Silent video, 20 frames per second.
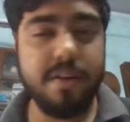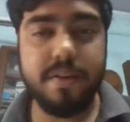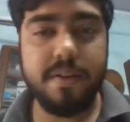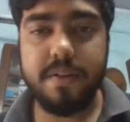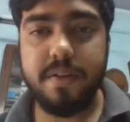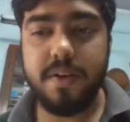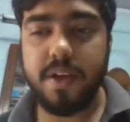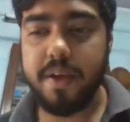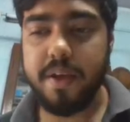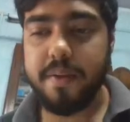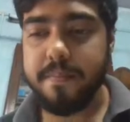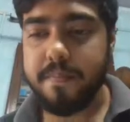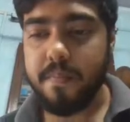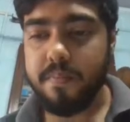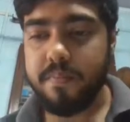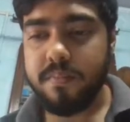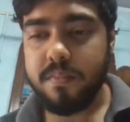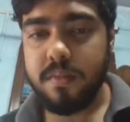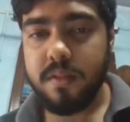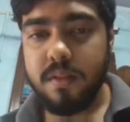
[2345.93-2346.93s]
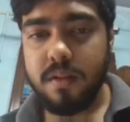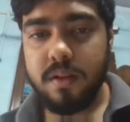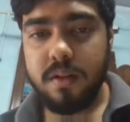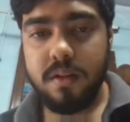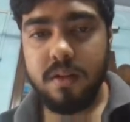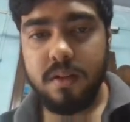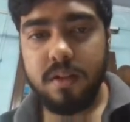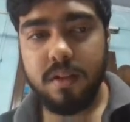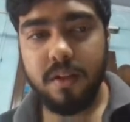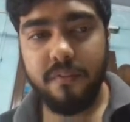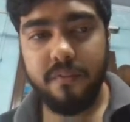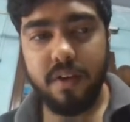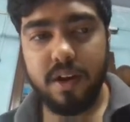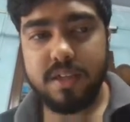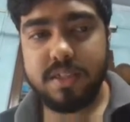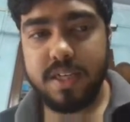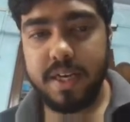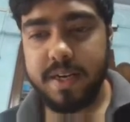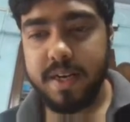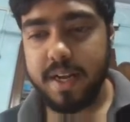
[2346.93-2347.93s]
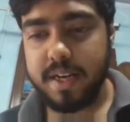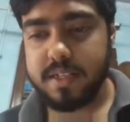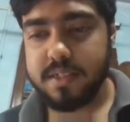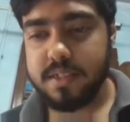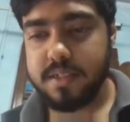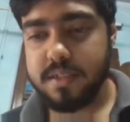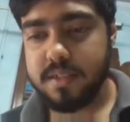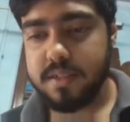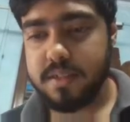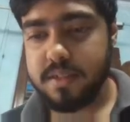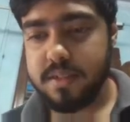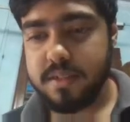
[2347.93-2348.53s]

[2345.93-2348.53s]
Okay, the first index.